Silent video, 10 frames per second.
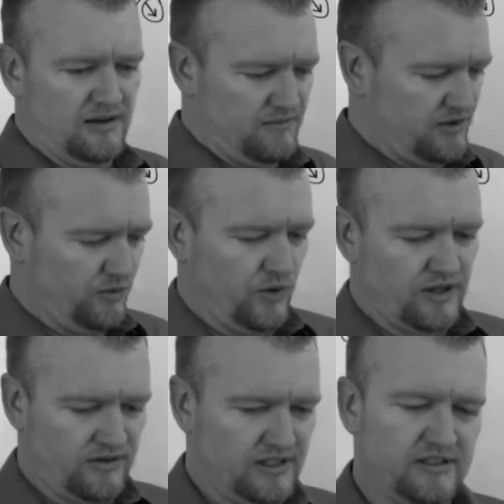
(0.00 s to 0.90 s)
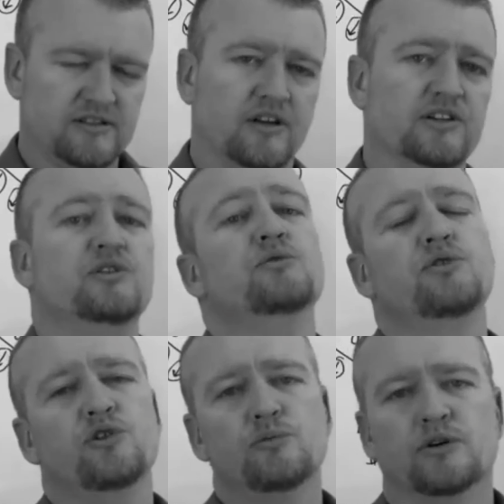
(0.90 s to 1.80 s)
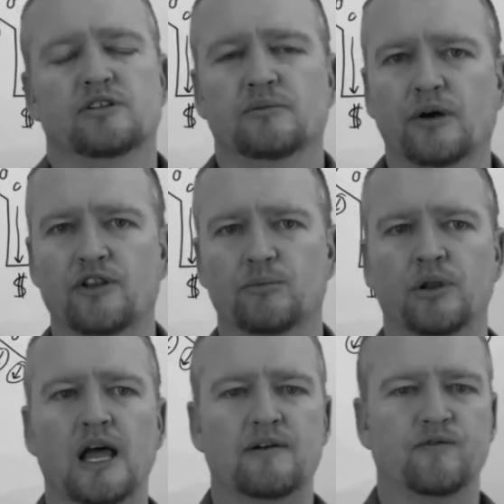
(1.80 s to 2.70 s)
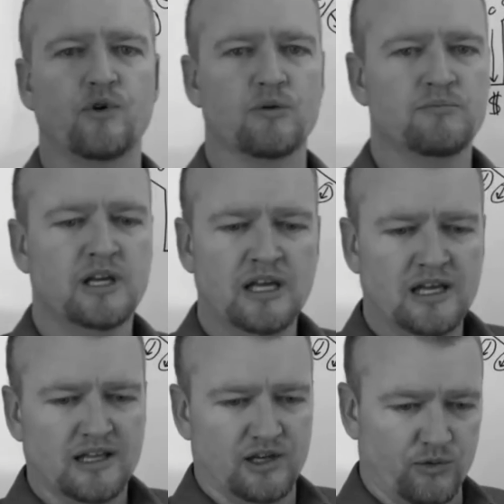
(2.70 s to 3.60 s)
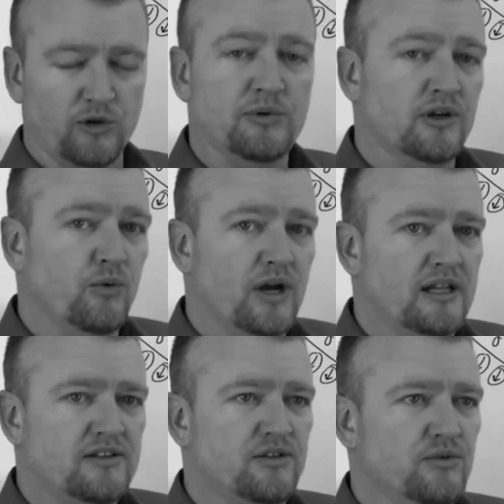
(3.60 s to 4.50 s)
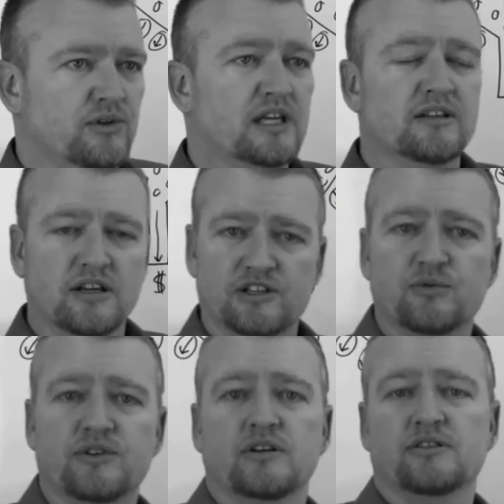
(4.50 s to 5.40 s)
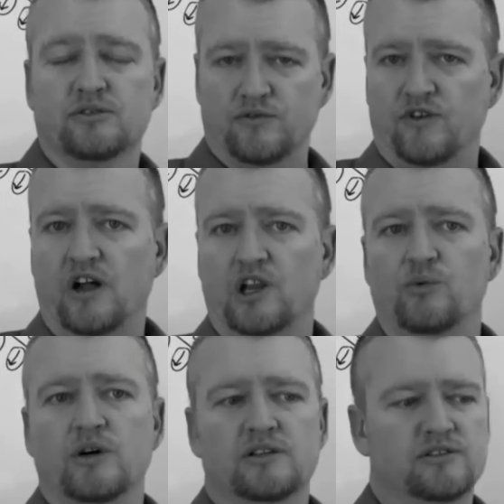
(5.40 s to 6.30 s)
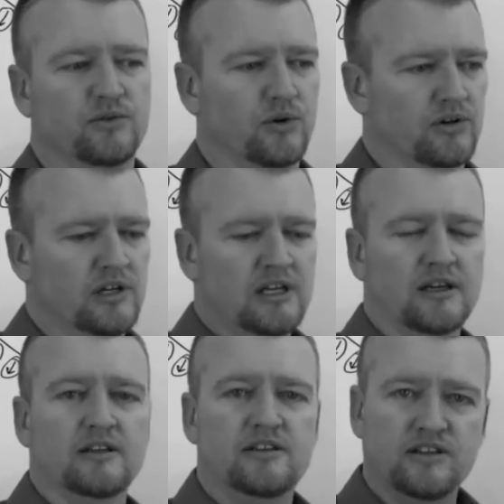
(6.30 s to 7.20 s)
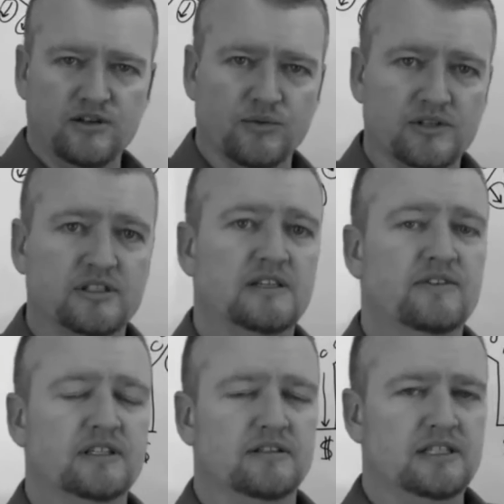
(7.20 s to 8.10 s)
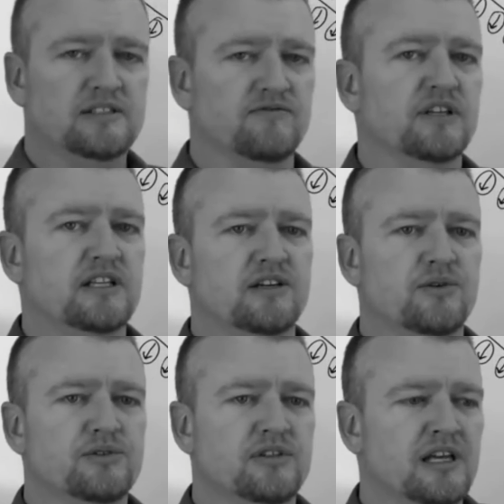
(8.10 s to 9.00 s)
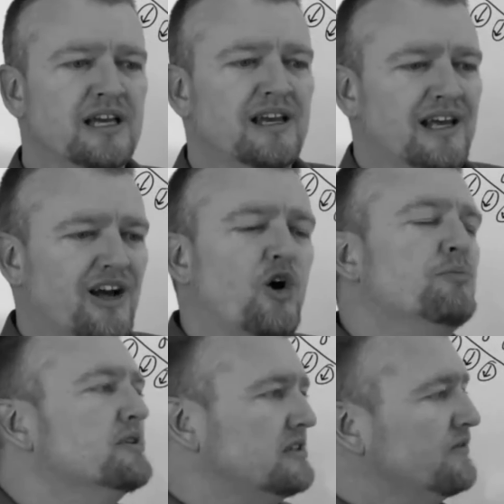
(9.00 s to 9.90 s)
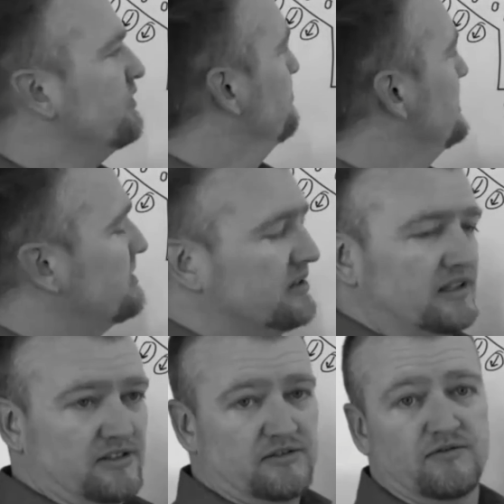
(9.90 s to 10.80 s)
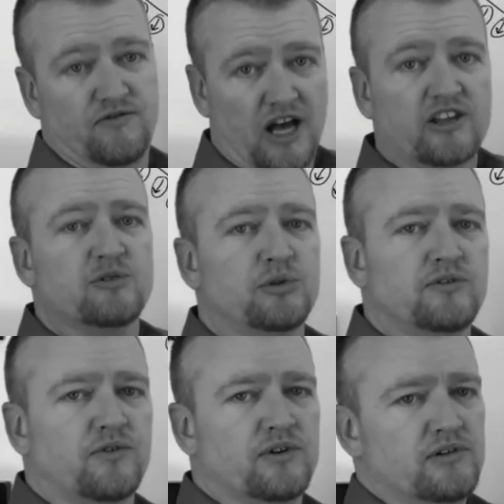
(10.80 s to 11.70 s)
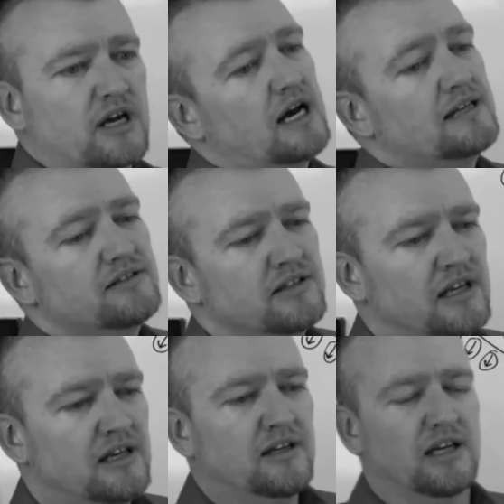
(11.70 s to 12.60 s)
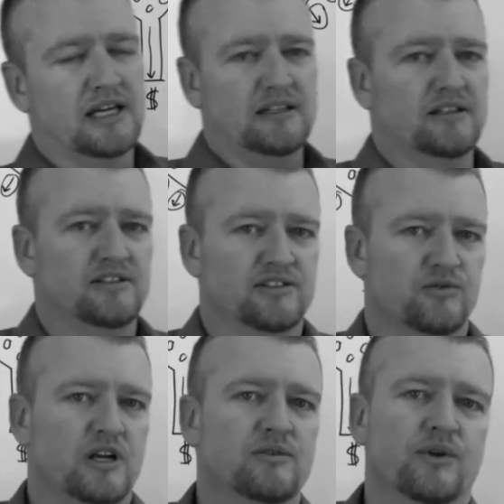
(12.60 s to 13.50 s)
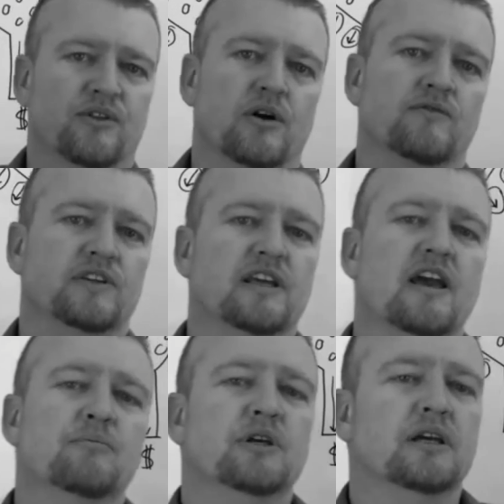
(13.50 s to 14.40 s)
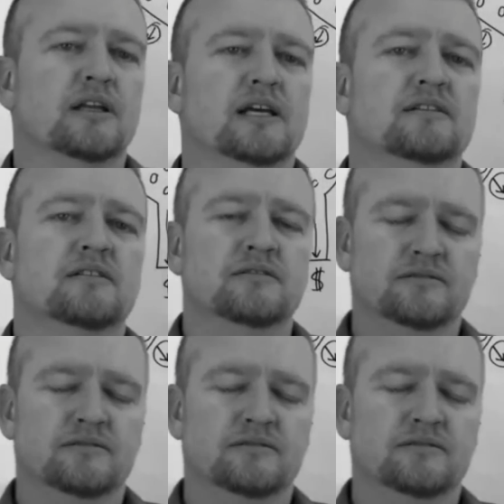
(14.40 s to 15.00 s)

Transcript: whether this is on YouTube or some other platform. There will be a way to get in touch with us or follow us or continue receiving these videos. And I hope this information is valuable for you guys. Again, this is Greg with RV Camping Connect.